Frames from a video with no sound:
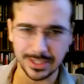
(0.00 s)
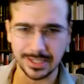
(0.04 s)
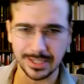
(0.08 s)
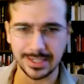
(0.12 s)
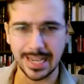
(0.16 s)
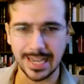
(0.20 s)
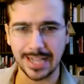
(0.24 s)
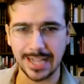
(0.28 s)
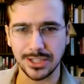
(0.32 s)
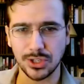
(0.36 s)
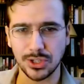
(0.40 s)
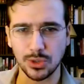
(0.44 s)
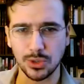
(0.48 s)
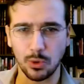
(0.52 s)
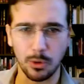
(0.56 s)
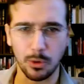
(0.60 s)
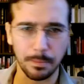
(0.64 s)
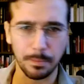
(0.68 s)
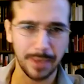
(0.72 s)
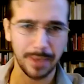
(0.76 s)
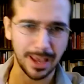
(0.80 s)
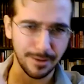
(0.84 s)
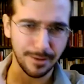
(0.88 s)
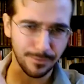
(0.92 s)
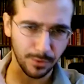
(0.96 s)
debts
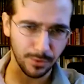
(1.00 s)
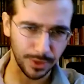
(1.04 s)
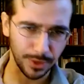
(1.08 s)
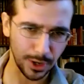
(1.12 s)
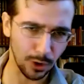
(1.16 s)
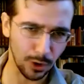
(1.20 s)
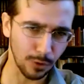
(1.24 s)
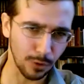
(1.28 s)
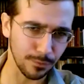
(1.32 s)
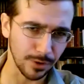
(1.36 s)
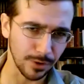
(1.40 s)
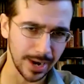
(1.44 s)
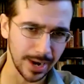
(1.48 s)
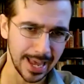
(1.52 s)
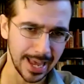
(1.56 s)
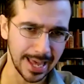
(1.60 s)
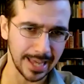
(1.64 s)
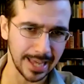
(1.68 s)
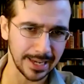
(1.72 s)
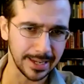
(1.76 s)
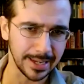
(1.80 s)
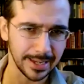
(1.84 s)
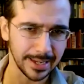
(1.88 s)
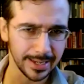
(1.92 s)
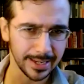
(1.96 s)
or pay for the
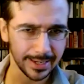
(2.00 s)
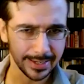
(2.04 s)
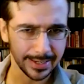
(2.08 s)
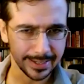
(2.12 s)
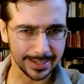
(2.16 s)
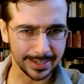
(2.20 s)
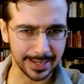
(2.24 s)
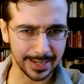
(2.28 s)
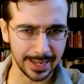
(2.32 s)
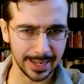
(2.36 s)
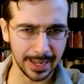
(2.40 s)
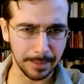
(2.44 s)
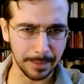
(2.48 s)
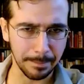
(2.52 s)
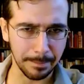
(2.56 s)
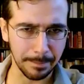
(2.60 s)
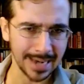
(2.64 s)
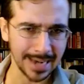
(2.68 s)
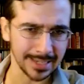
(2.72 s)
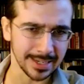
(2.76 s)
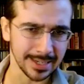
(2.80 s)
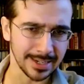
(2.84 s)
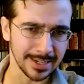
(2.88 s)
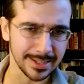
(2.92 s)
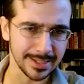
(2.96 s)
overhead
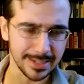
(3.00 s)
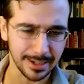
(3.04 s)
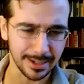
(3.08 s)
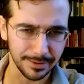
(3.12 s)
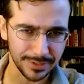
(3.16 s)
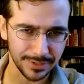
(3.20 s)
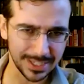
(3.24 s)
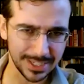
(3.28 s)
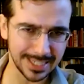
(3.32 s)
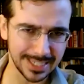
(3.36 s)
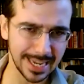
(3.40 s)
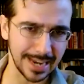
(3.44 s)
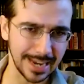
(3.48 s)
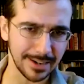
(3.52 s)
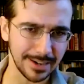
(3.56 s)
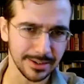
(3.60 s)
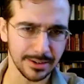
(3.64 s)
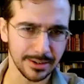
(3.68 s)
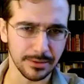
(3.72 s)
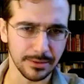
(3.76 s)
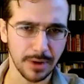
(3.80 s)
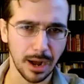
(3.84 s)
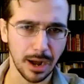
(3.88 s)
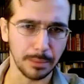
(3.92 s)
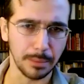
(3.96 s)
maintenance of state
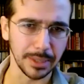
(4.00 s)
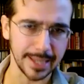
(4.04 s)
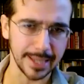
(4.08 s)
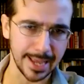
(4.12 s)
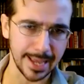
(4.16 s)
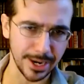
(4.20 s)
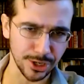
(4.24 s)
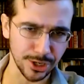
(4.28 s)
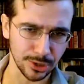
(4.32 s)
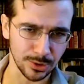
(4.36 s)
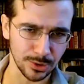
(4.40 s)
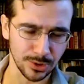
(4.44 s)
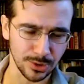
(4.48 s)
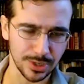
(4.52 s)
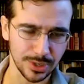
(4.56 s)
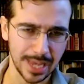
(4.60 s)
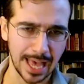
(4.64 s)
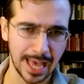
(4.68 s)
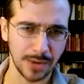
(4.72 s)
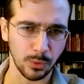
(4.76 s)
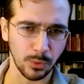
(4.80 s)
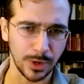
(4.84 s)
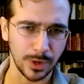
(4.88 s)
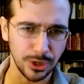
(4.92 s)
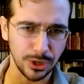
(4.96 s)
obligations.
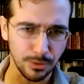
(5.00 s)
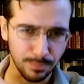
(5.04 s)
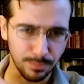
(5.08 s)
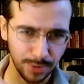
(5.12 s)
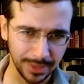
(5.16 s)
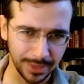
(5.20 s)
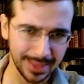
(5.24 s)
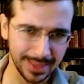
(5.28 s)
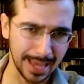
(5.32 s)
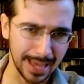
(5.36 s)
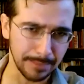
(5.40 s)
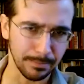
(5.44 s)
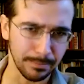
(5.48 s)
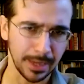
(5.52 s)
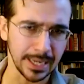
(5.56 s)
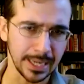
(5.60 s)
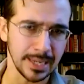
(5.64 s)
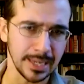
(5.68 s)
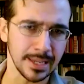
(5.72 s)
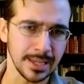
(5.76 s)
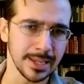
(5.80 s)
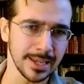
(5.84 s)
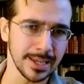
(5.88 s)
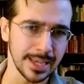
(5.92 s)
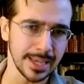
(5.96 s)
And when you print that
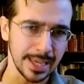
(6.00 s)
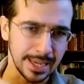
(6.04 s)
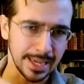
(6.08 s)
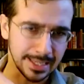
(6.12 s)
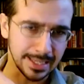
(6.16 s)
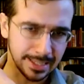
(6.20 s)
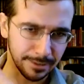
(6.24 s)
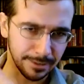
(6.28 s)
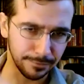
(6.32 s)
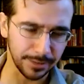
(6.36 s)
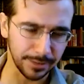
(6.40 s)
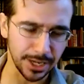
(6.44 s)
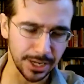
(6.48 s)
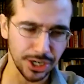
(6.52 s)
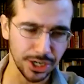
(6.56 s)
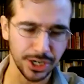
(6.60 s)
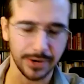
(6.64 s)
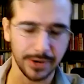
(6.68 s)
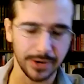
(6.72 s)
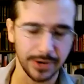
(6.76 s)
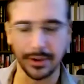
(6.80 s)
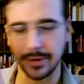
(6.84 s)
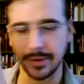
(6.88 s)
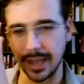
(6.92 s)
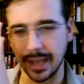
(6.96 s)
money, it is
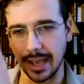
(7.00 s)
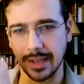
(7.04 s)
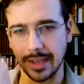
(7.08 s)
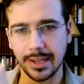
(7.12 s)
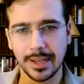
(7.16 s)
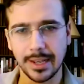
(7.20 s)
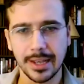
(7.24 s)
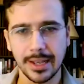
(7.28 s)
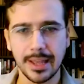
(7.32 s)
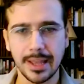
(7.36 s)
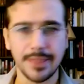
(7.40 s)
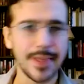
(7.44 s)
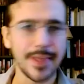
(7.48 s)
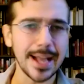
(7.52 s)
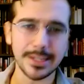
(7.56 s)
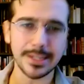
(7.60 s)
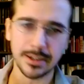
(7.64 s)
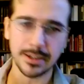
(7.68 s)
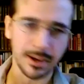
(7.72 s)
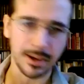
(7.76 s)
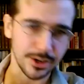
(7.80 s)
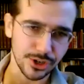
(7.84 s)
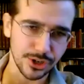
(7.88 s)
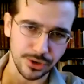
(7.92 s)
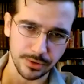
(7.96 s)
inflationary. Okay,
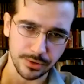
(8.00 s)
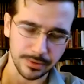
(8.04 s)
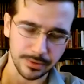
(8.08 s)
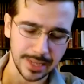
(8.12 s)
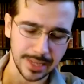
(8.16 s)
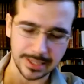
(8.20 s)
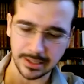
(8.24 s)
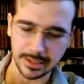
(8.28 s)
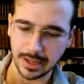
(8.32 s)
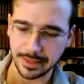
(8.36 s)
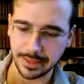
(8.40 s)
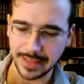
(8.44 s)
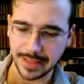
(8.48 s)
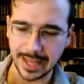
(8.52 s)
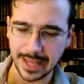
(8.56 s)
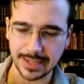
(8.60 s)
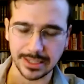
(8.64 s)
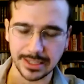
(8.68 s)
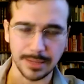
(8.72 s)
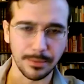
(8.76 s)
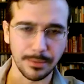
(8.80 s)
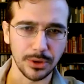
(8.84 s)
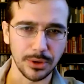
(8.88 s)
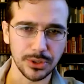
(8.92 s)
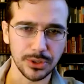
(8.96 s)
that's not true. That
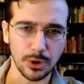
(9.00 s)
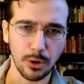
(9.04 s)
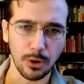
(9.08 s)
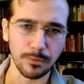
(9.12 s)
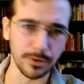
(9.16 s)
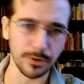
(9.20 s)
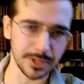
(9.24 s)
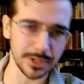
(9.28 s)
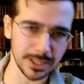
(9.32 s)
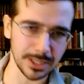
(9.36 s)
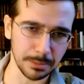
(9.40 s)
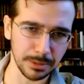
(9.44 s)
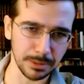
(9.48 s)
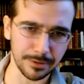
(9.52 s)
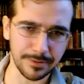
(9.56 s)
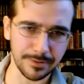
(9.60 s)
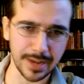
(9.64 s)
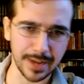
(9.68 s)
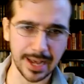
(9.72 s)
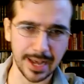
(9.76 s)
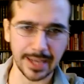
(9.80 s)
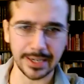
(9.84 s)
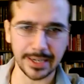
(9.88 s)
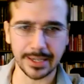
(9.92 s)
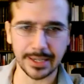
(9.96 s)
is the most
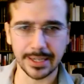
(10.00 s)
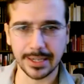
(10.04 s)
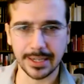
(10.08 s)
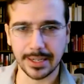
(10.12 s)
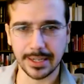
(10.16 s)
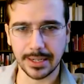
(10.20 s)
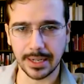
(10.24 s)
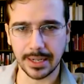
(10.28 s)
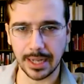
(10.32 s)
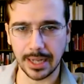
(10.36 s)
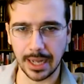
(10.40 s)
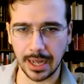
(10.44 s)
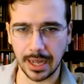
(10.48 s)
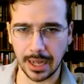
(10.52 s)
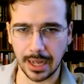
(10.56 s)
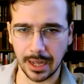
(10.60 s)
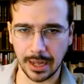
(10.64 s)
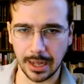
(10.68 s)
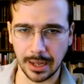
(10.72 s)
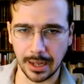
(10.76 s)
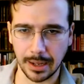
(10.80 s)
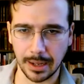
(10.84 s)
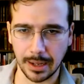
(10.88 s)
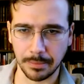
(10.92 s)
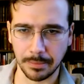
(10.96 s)
oversimplified,
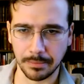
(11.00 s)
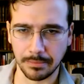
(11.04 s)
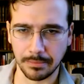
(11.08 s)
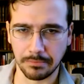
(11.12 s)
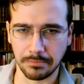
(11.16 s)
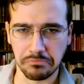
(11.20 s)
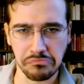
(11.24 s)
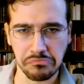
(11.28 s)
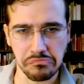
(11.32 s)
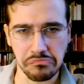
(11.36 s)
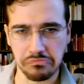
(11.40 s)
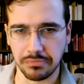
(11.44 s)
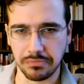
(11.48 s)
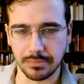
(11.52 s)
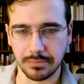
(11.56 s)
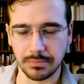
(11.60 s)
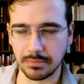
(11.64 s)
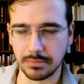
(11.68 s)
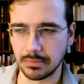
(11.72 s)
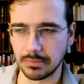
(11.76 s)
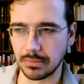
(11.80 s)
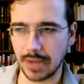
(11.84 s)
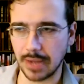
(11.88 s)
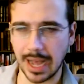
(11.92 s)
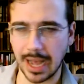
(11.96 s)

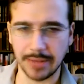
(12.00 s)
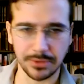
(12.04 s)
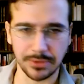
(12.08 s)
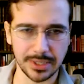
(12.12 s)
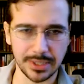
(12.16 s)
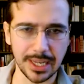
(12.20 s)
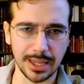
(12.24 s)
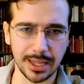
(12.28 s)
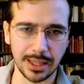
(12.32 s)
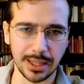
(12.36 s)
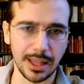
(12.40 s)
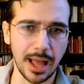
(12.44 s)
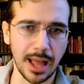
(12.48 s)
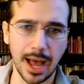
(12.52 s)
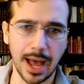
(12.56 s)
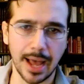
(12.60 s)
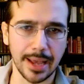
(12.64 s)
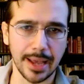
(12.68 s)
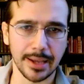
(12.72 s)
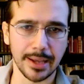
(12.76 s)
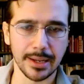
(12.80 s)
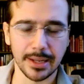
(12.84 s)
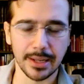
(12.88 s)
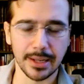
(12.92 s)
I'd say, a lie.